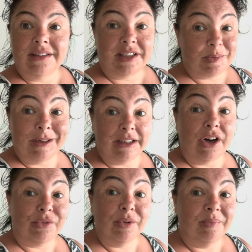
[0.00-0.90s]
There's been a
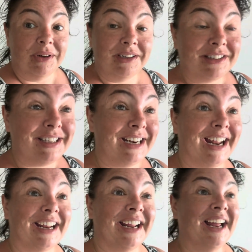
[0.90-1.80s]
lot of rum
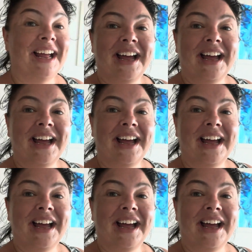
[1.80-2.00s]
today.